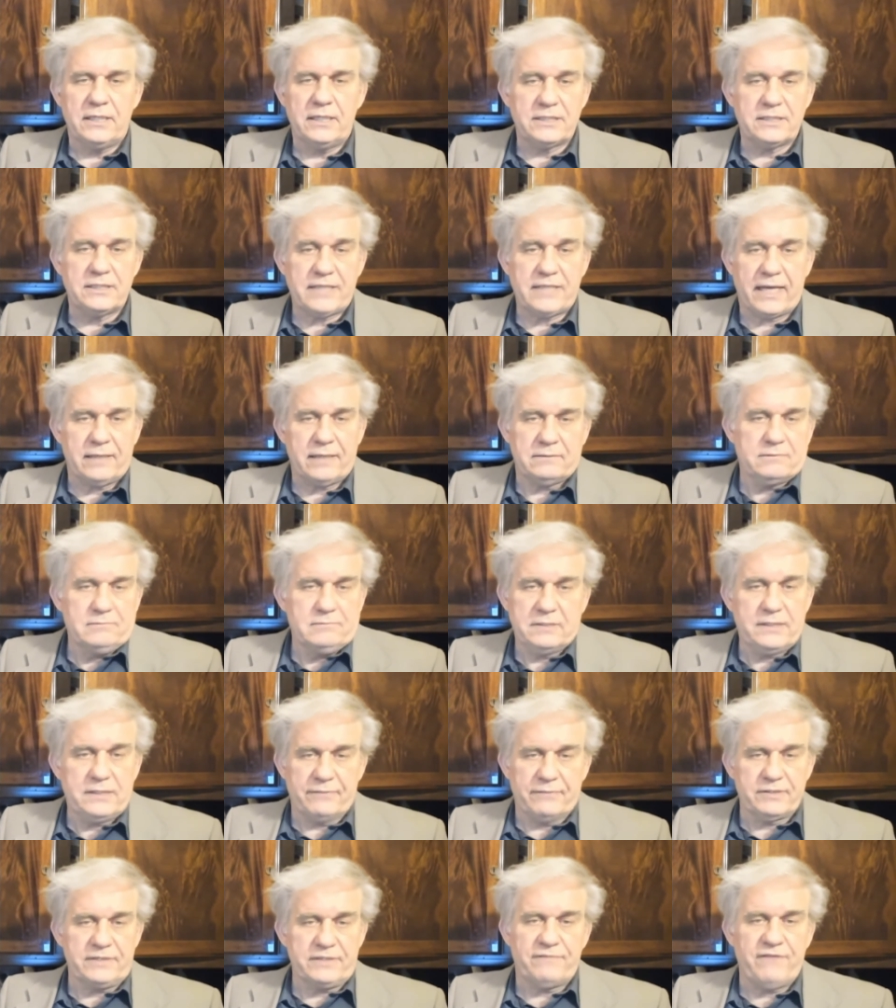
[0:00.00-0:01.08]
is that we
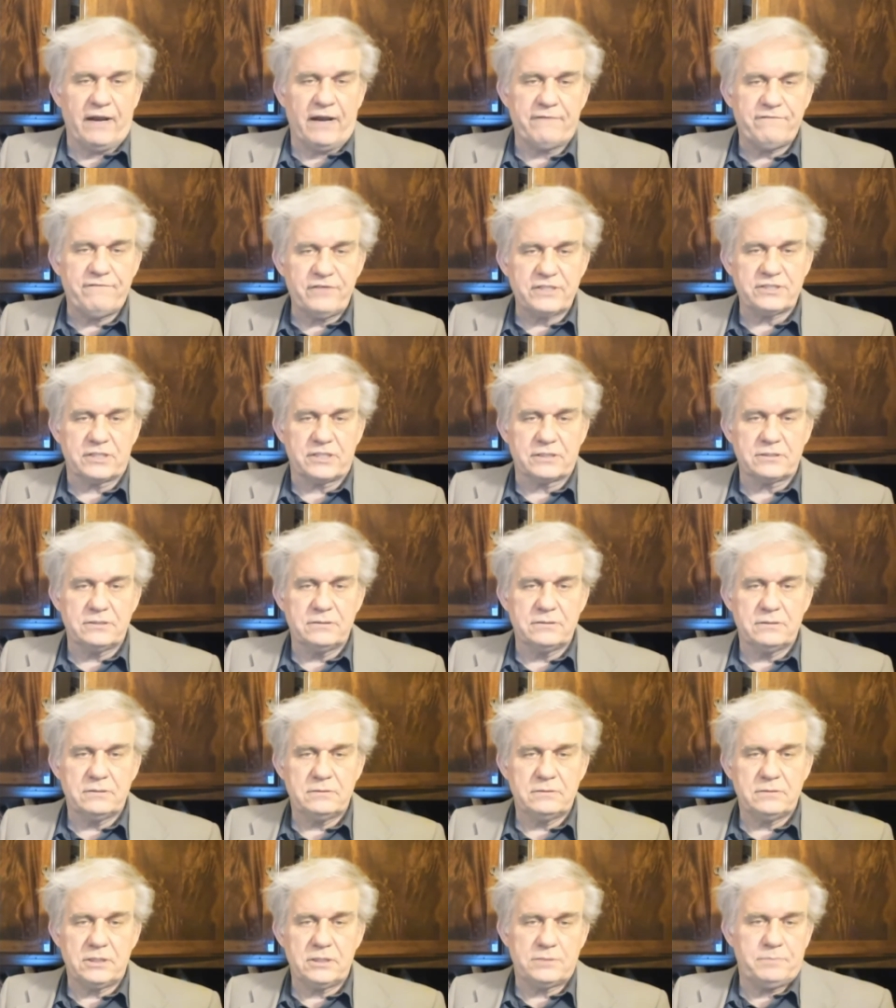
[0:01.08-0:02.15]
never define physics.
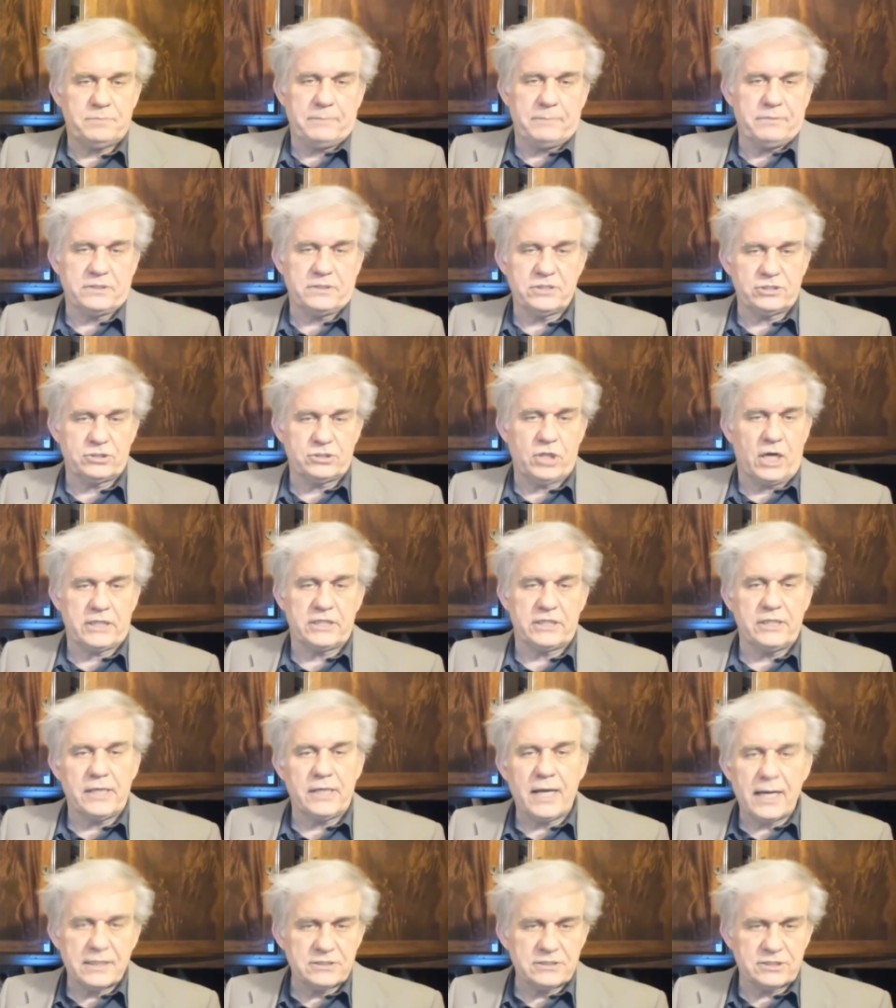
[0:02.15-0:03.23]
These people are just talking
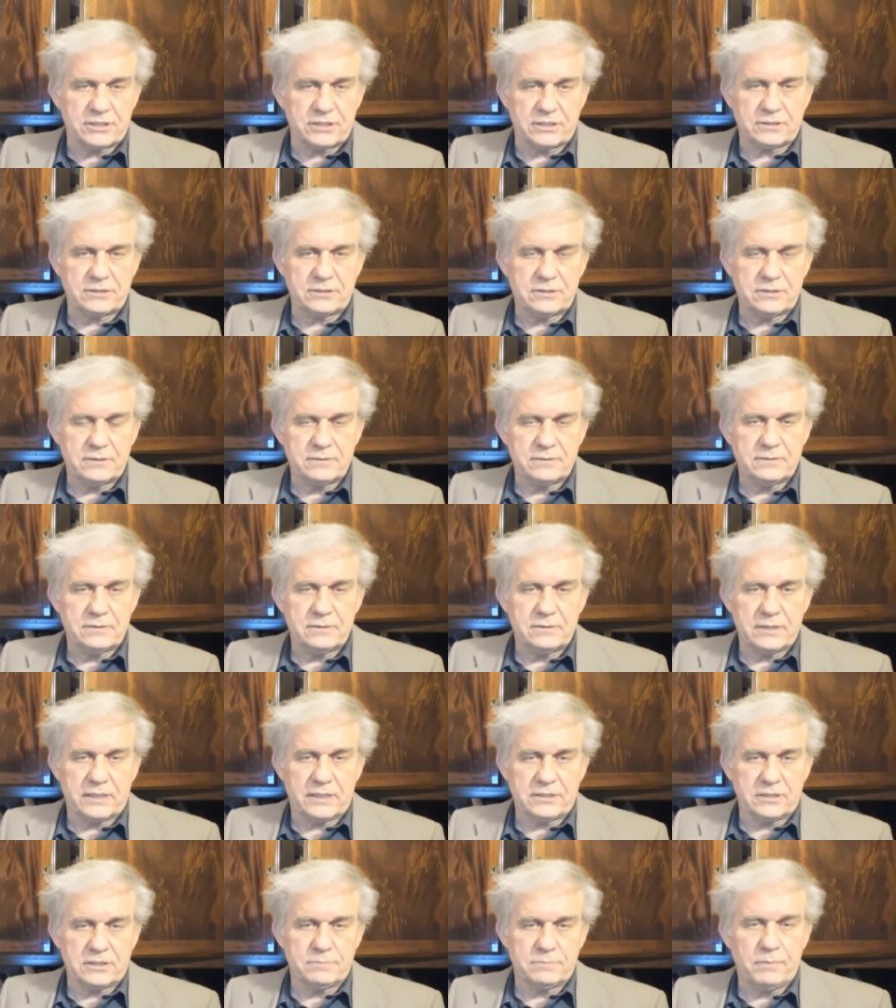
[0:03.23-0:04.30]
nonsense
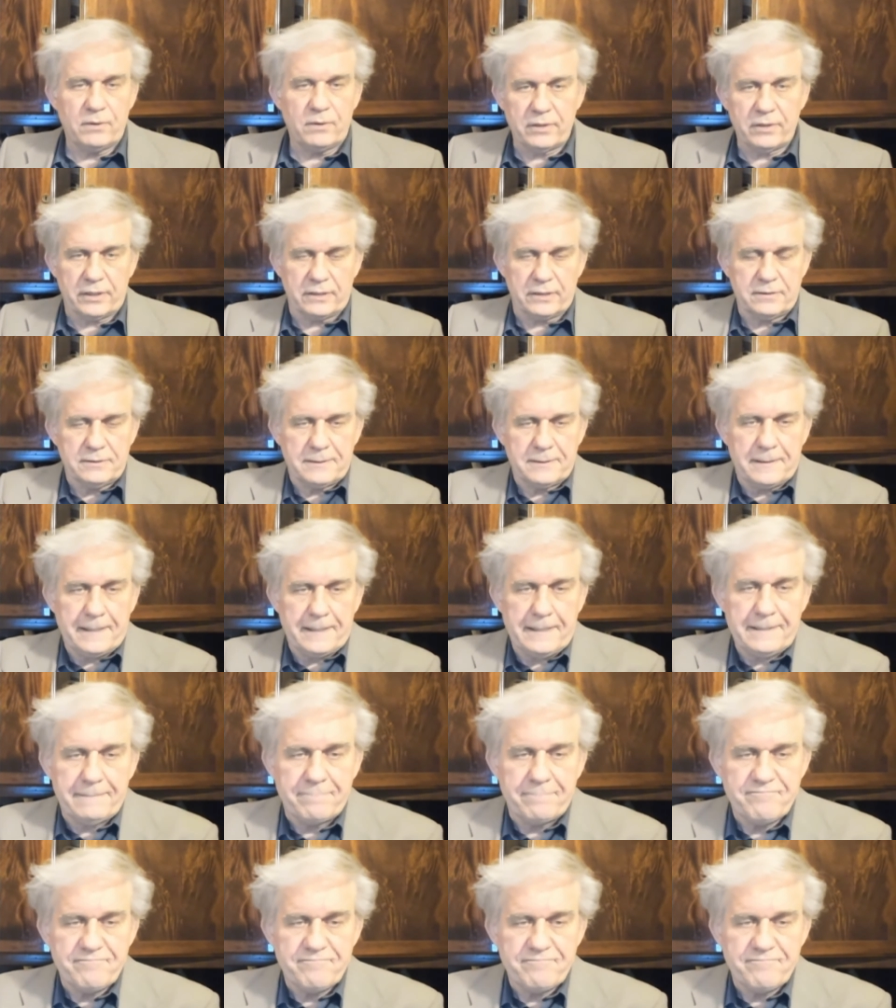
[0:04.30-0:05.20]
at this point, okay?